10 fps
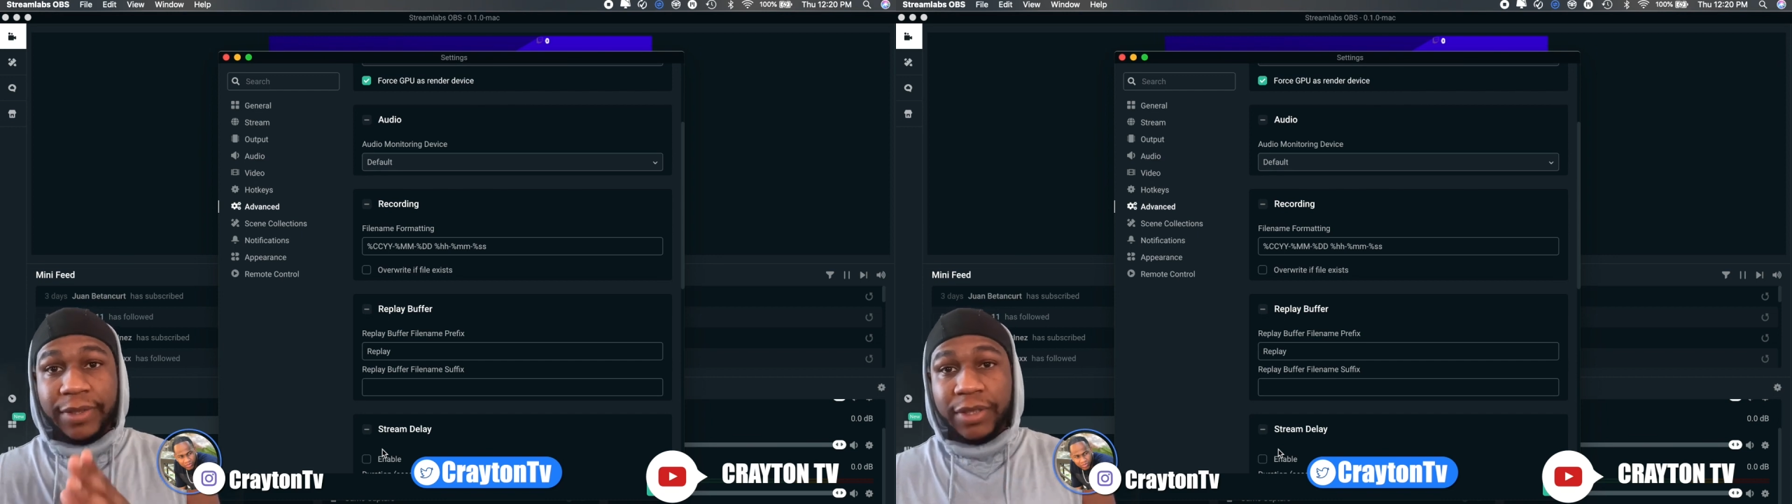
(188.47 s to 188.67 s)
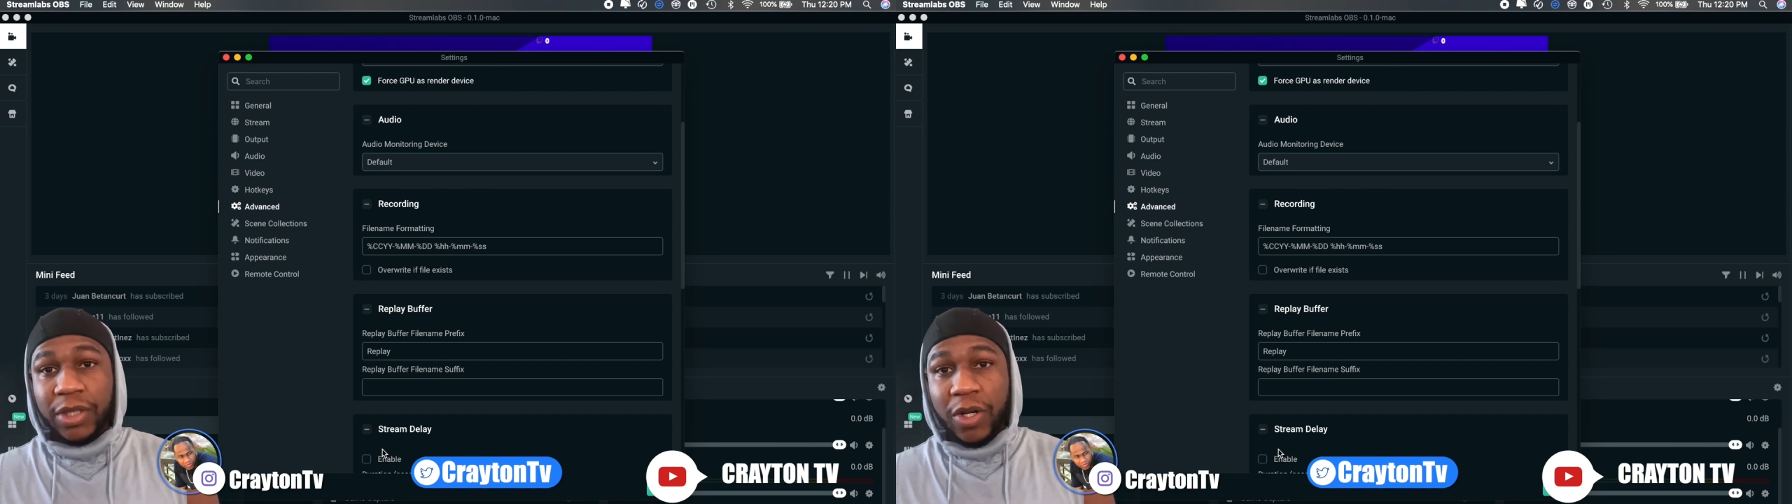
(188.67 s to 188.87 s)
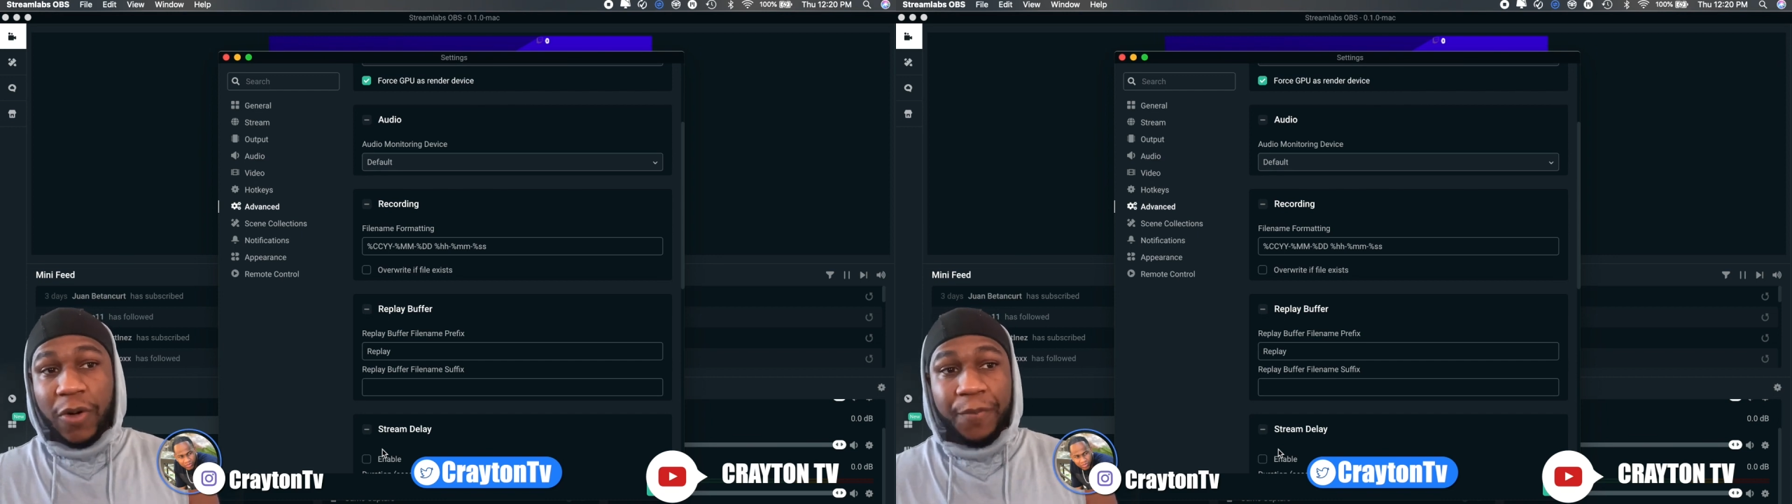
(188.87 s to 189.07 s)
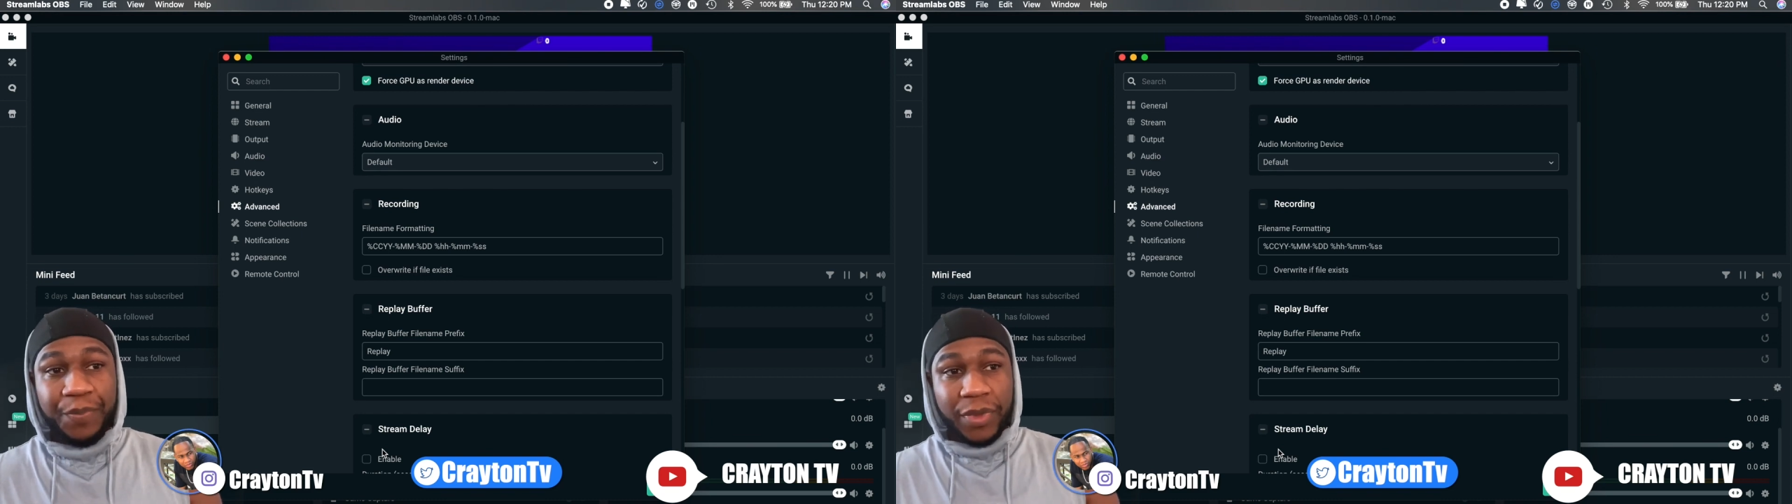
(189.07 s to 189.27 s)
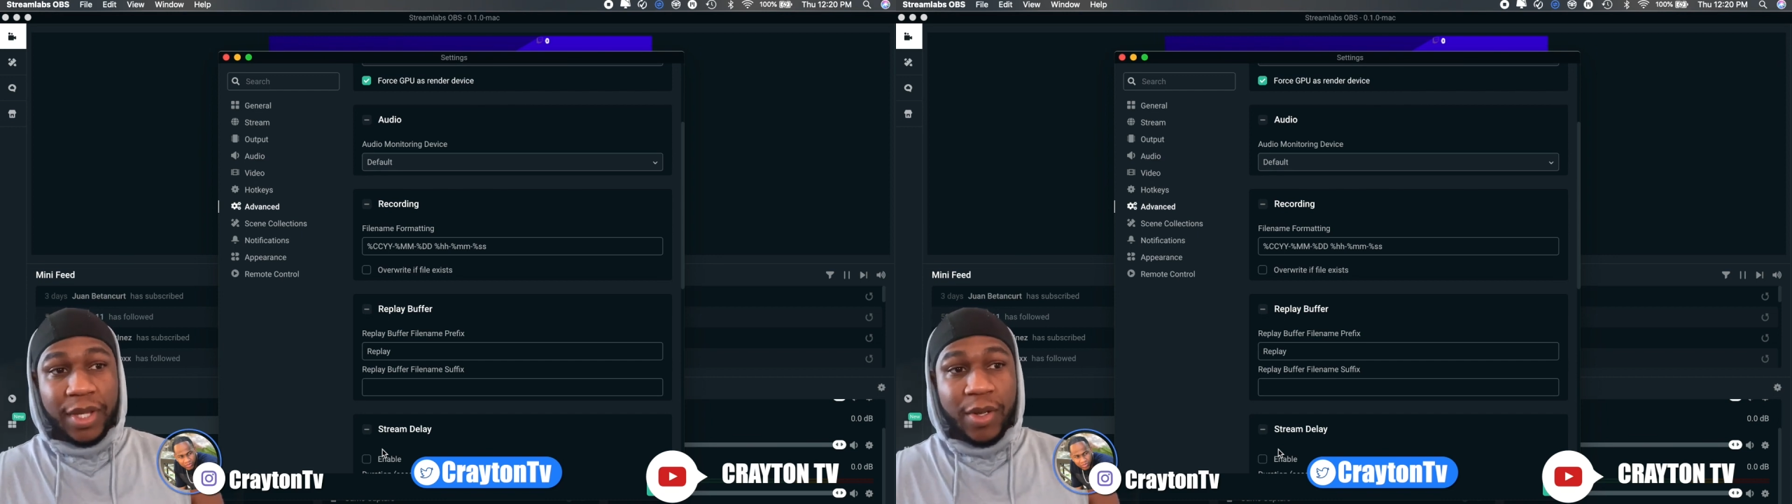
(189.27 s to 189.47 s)
So
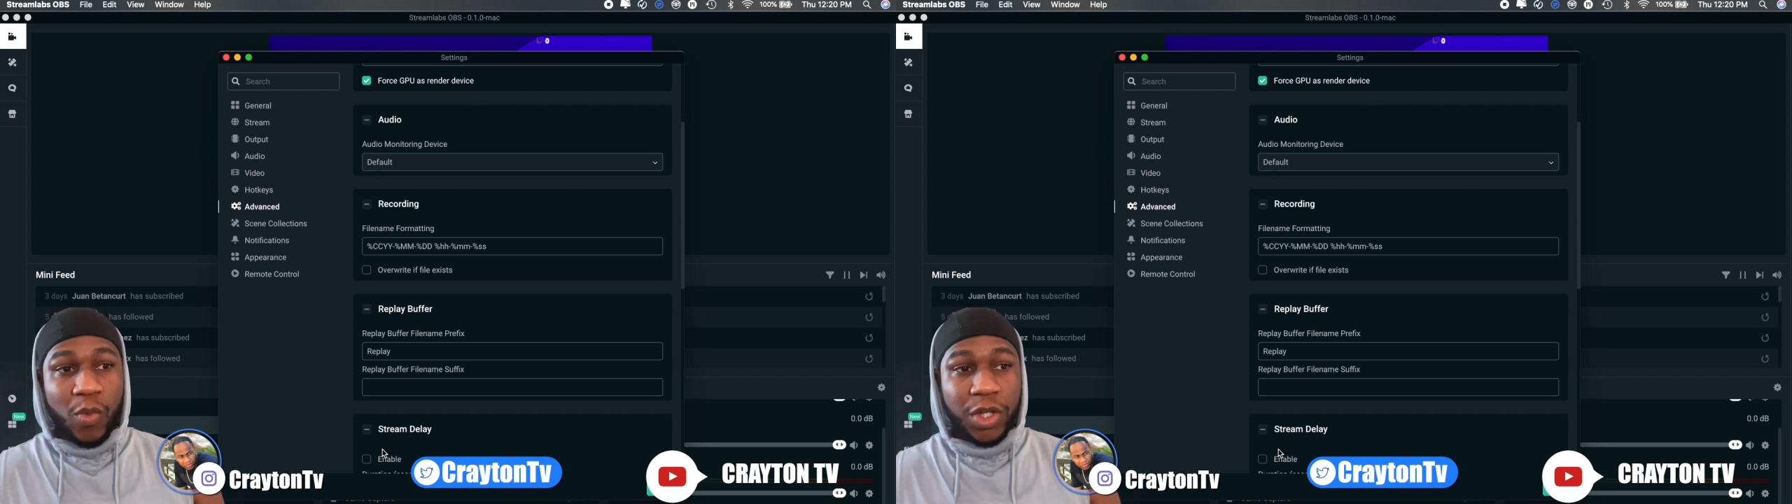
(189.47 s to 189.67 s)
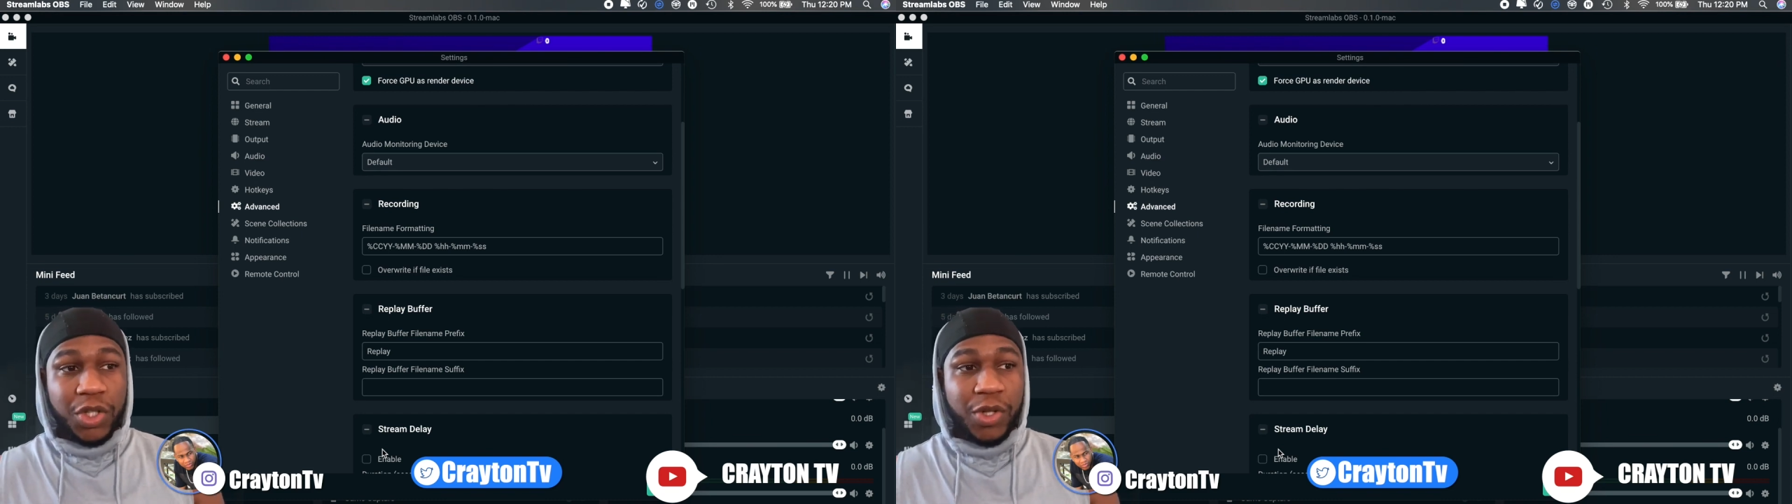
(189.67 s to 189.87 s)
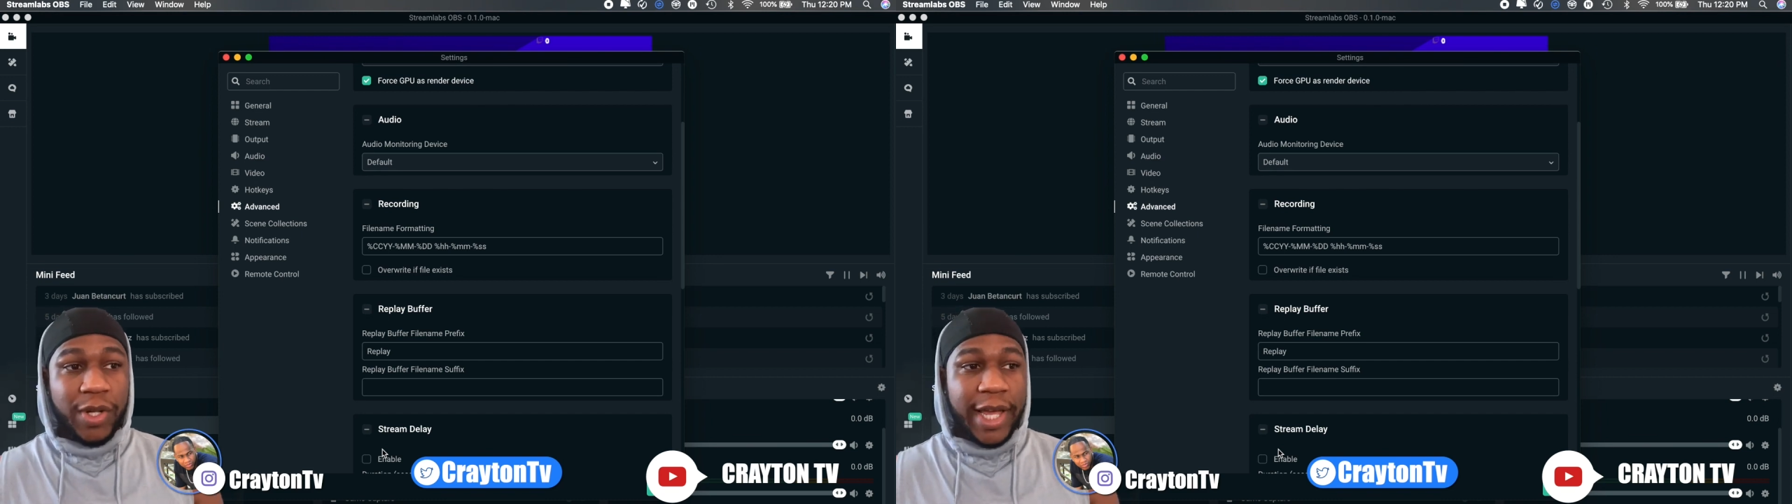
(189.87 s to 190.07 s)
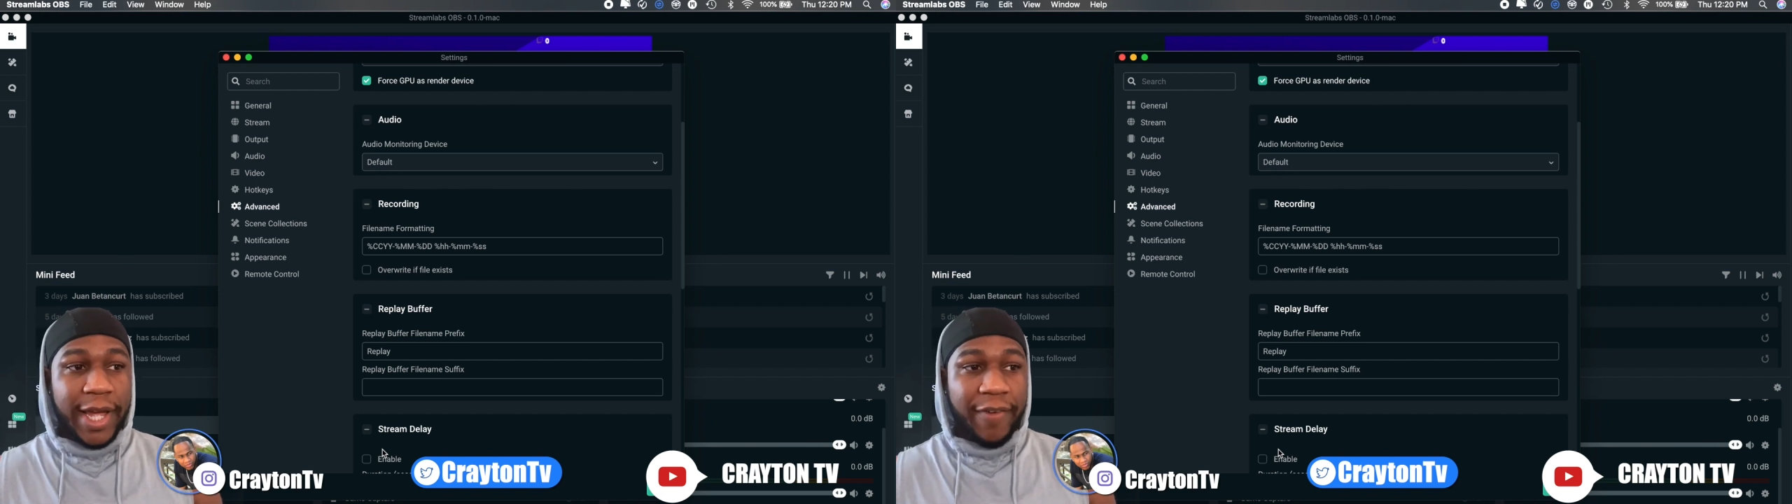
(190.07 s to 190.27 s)
once you do that,